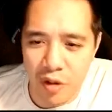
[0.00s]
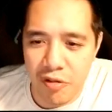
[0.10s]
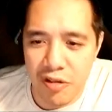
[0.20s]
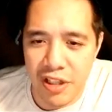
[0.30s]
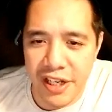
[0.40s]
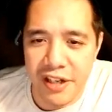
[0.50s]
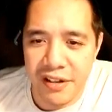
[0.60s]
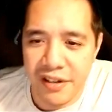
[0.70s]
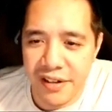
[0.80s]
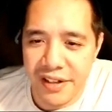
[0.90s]
through his link.
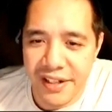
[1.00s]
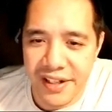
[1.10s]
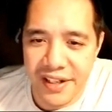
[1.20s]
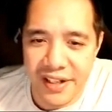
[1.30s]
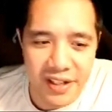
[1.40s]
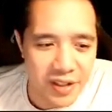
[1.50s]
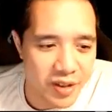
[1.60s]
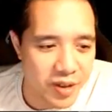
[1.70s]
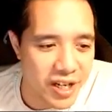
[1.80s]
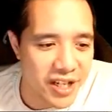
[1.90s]

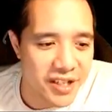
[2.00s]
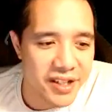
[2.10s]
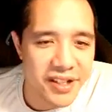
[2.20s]
2 days.